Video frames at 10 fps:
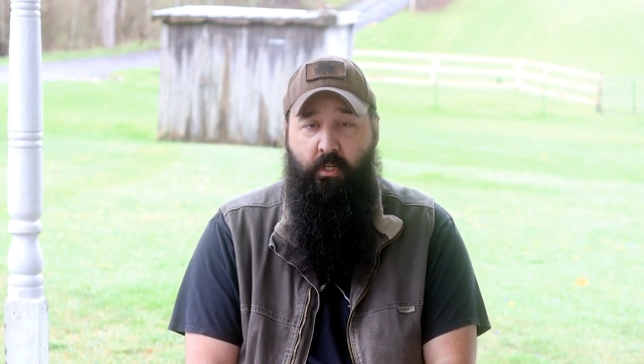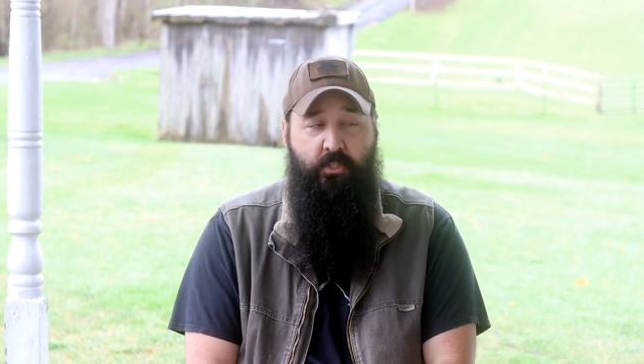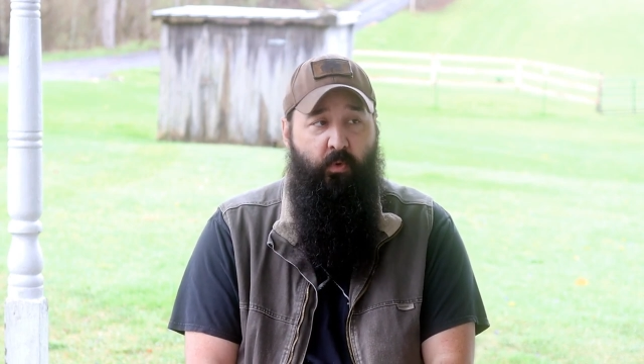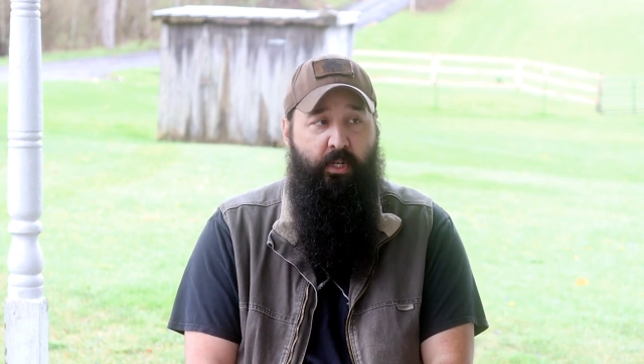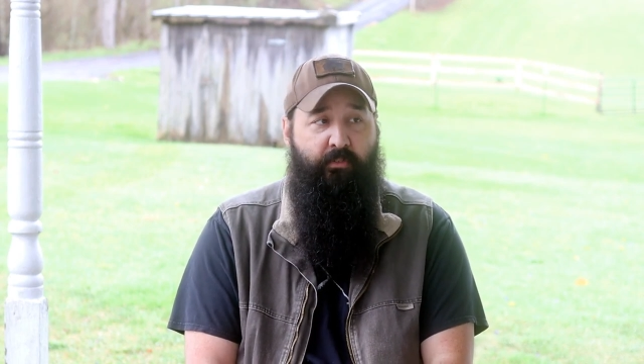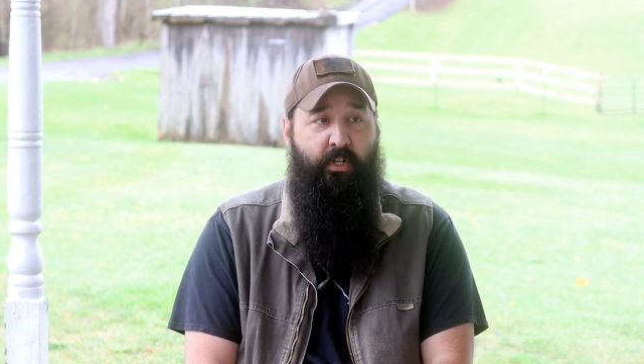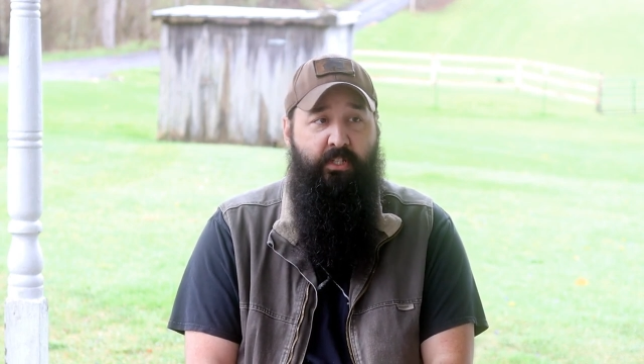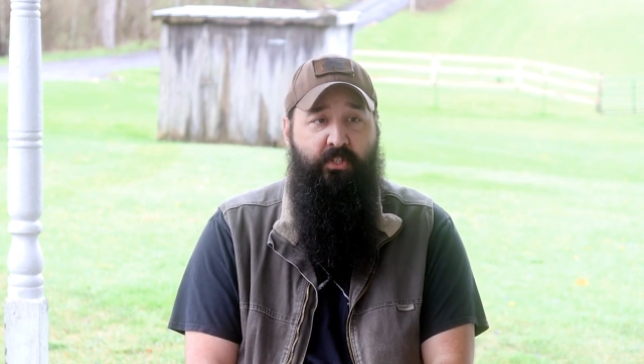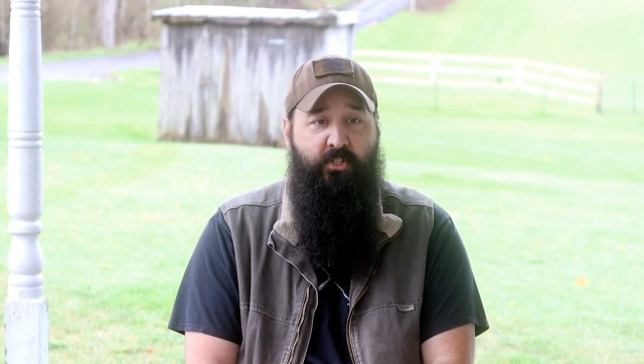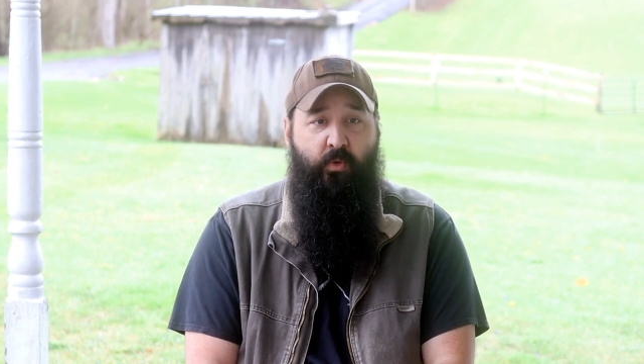So whatever it
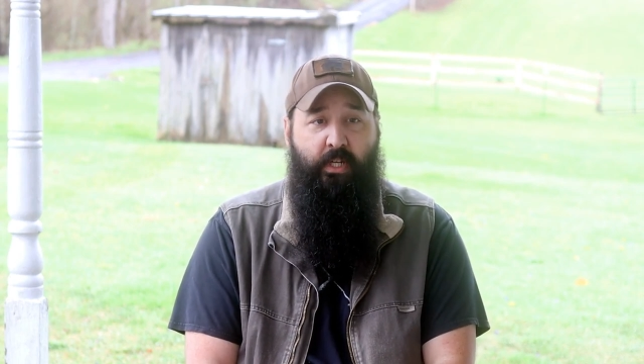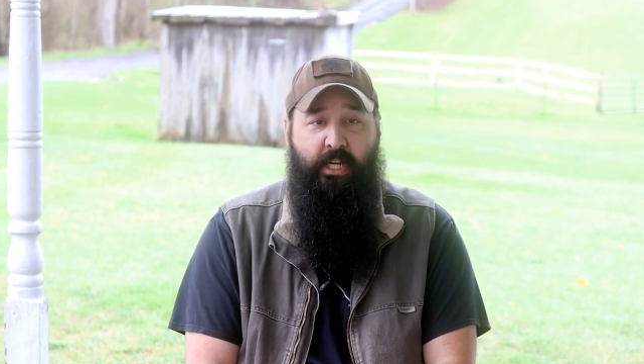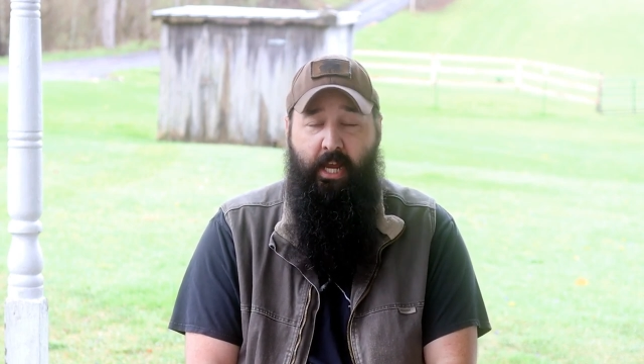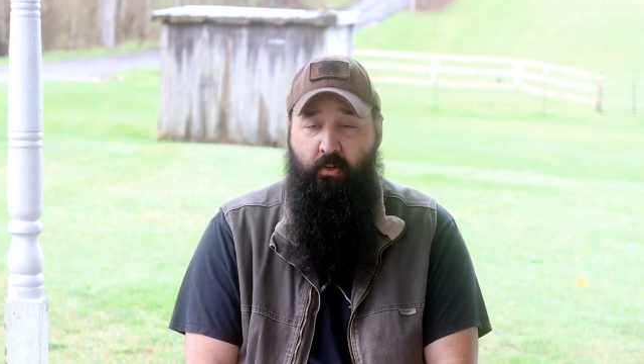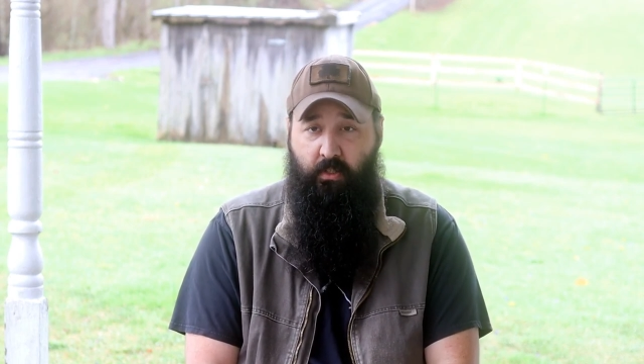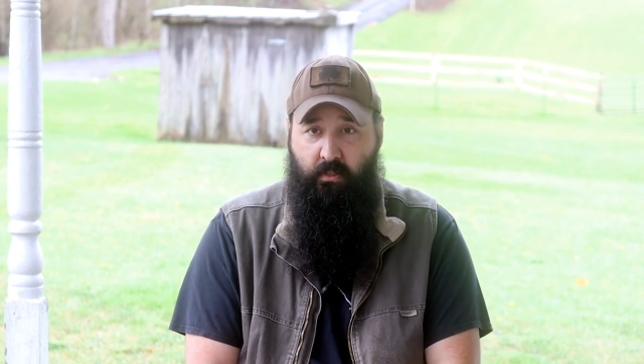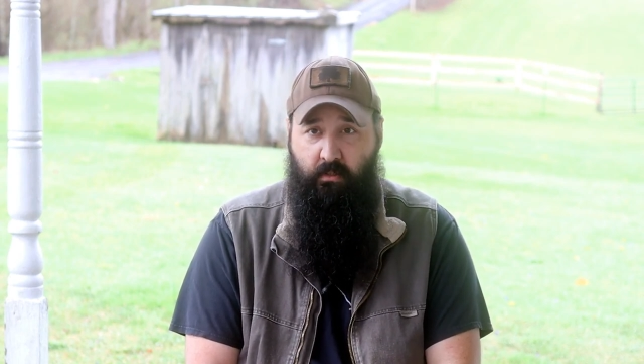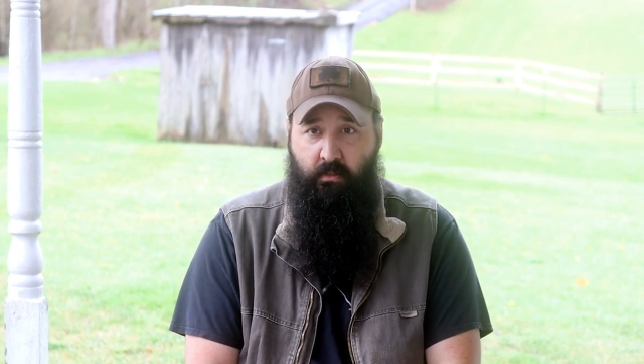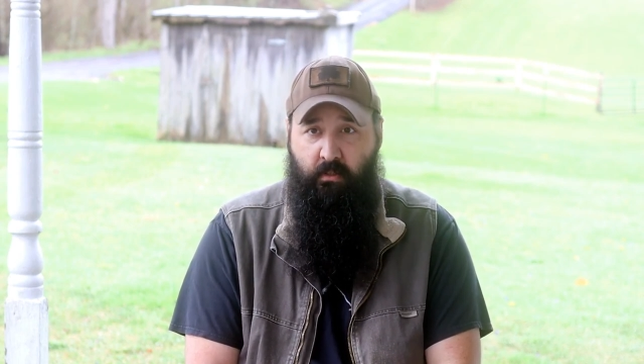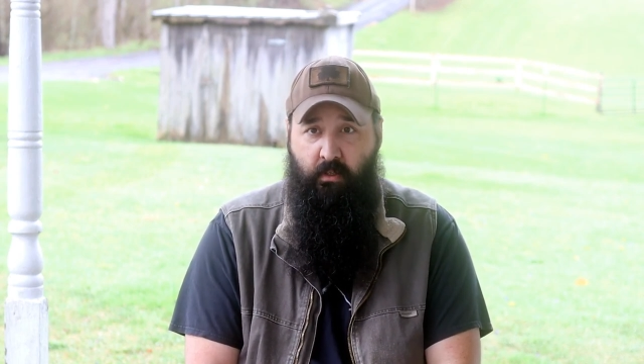is that you encounter,
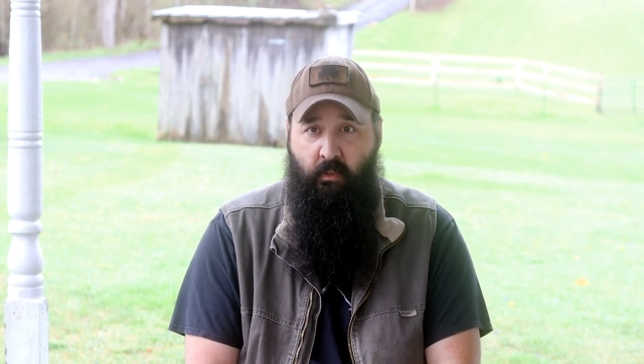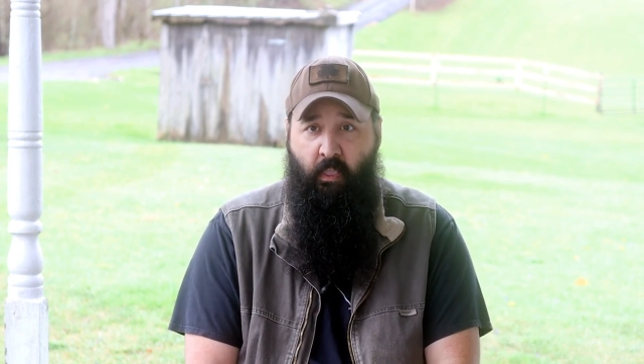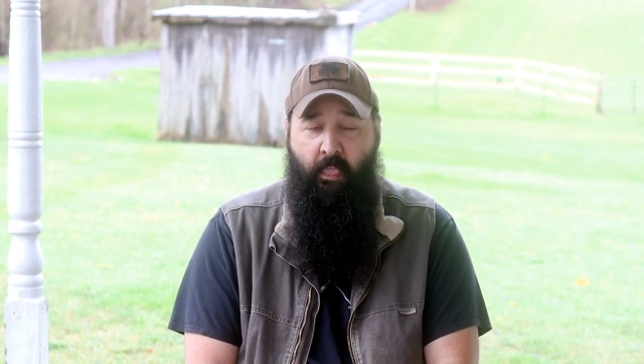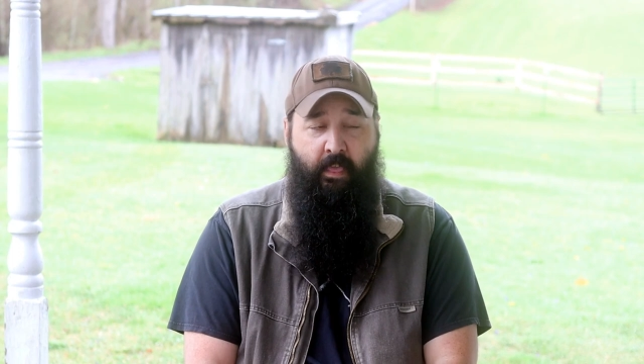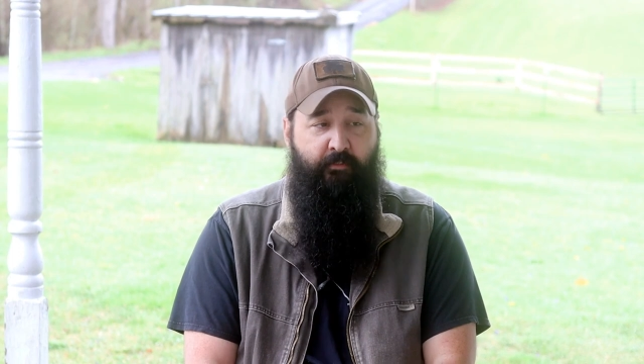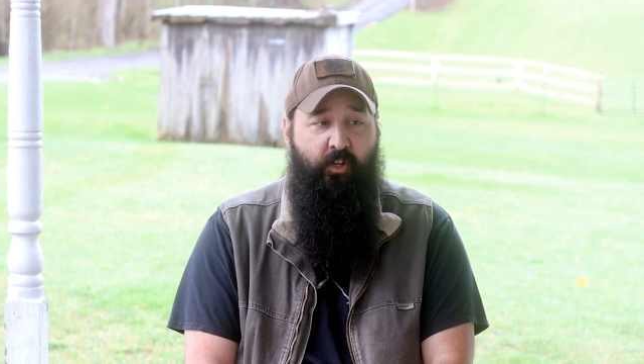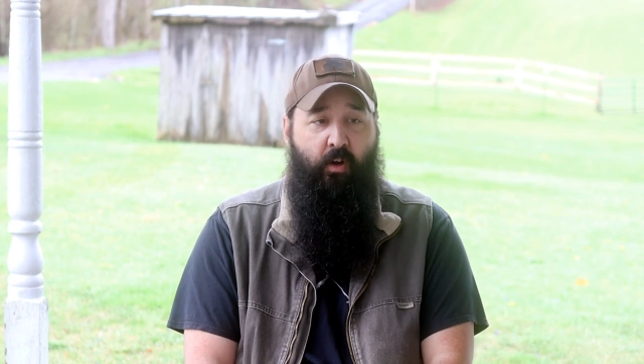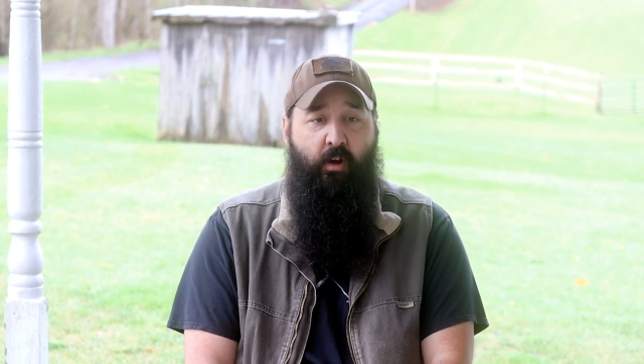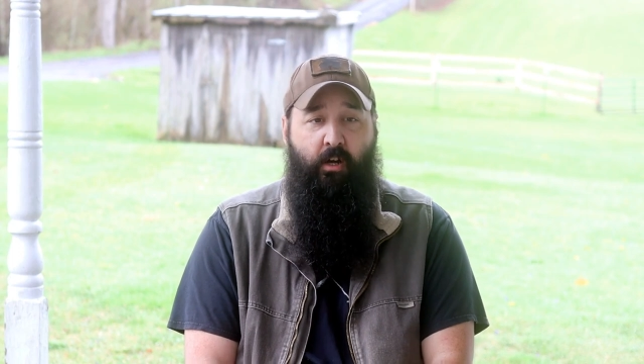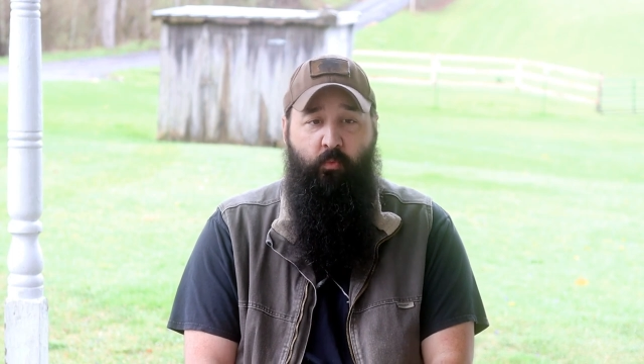if
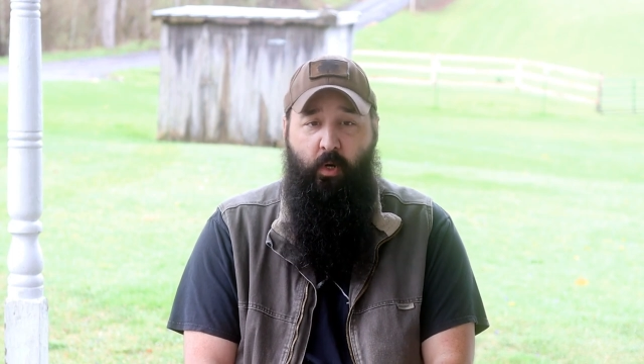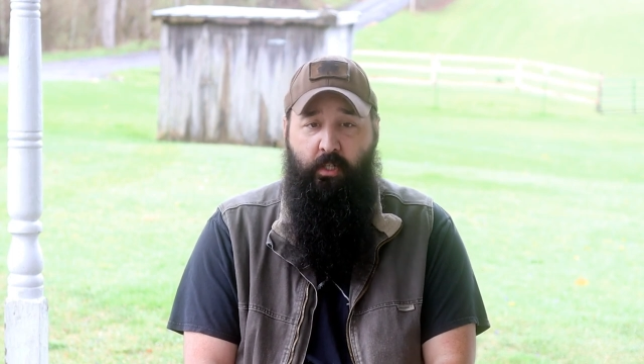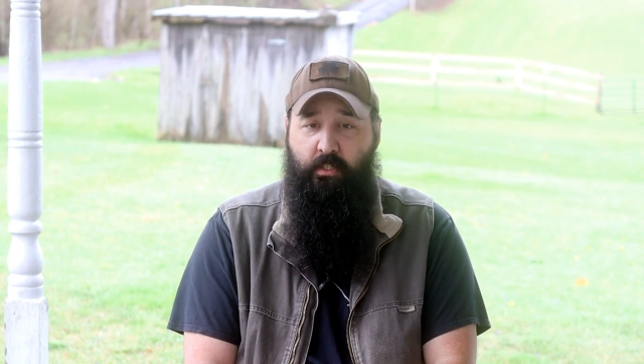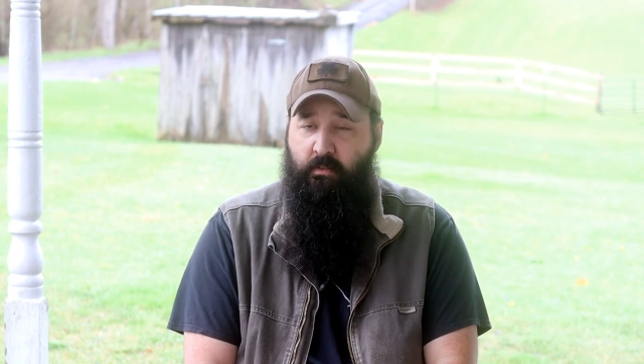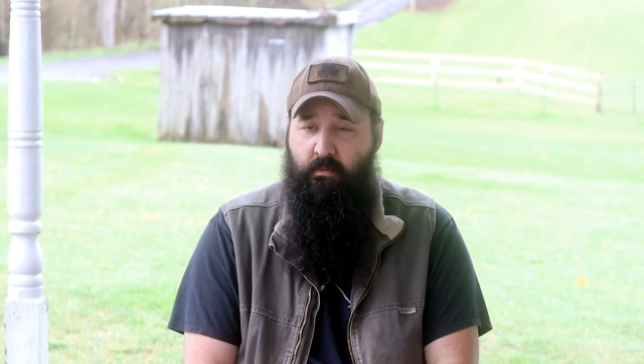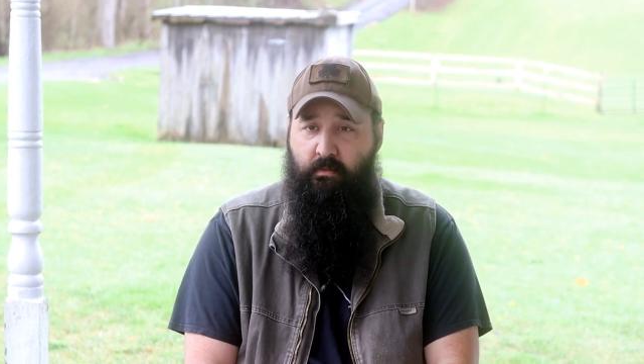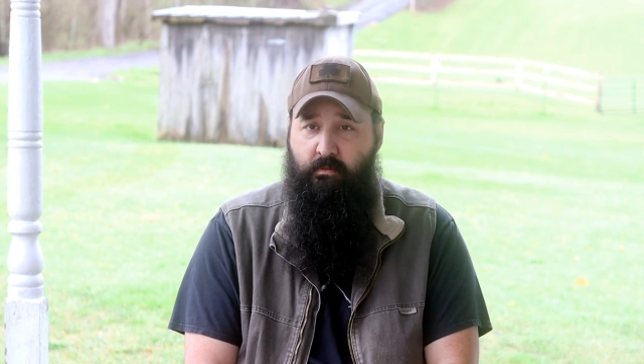you're a hardworking,